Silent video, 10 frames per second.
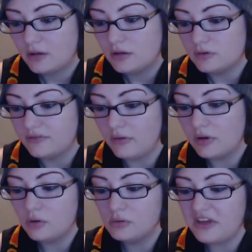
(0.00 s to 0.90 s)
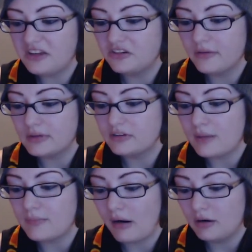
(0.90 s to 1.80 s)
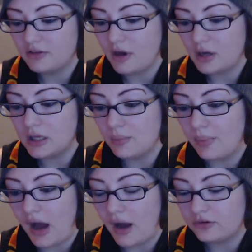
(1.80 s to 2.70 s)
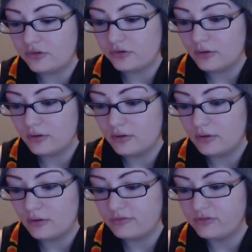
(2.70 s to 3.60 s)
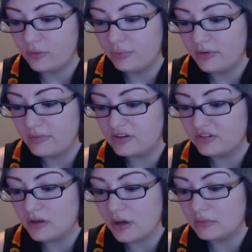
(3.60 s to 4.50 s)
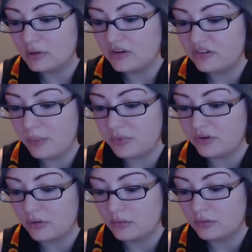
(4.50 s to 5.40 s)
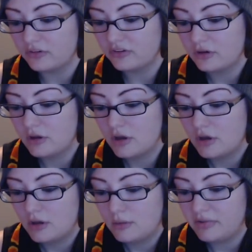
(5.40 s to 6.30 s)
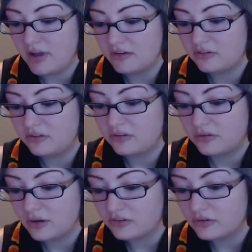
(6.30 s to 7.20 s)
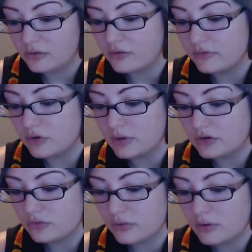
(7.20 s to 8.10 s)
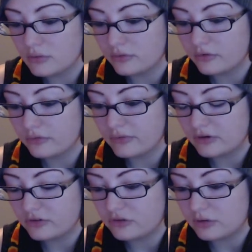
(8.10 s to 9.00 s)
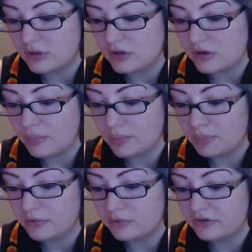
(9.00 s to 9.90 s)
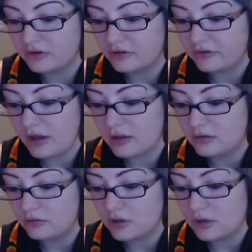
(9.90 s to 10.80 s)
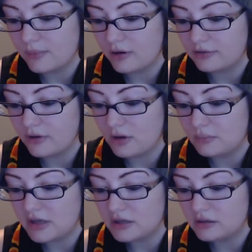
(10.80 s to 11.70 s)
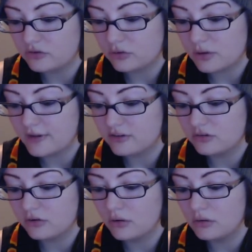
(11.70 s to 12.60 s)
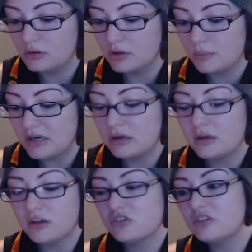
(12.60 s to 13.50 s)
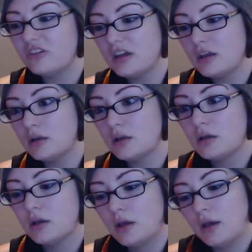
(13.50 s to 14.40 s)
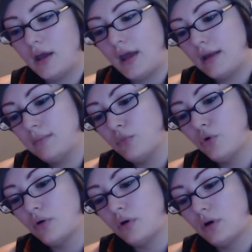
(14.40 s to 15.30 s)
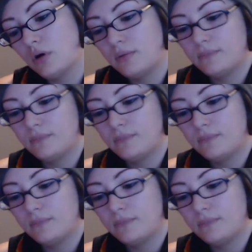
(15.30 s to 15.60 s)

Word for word: Your very own Thanksgiving Day marathon in a box four previously unreleased episodes, plus exclusive new intros, vintage Turkey Day bumpers, inside Turkey Day Marathon, Making the Screaming Skull, limited edition tin, and more.